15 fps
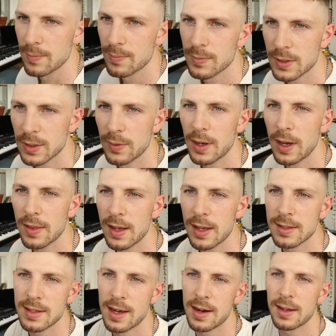So we got that
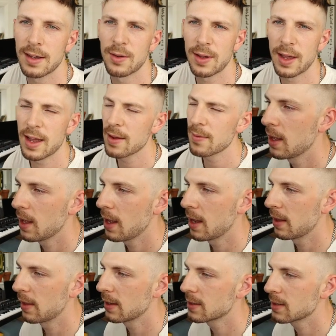sounding okay, and
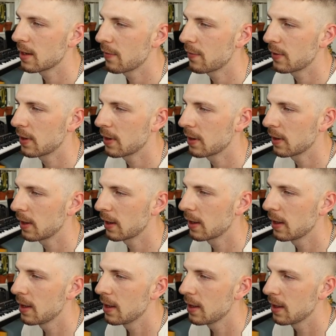this stuff here, like
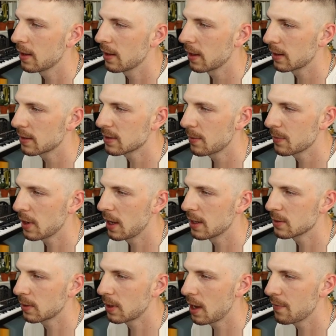sometimes it's
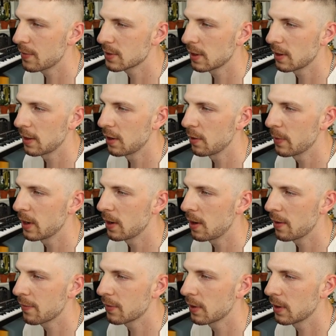okay if it's a little bit
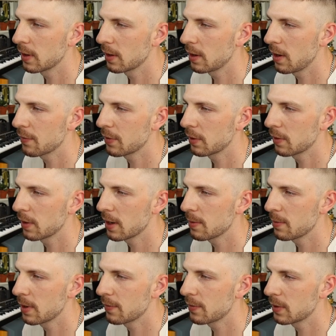off the grid, but
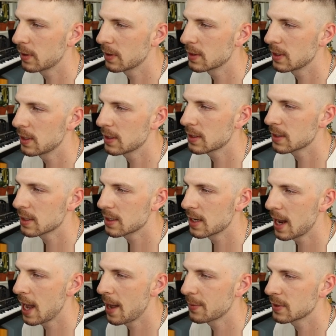if you can see, it
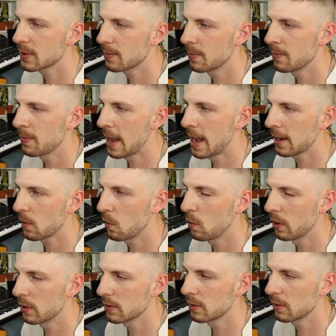snaps back
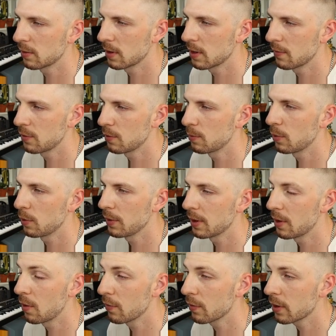onto the grid if you pull it
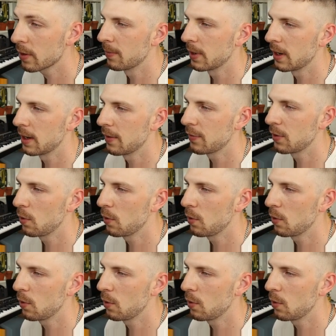over. But if you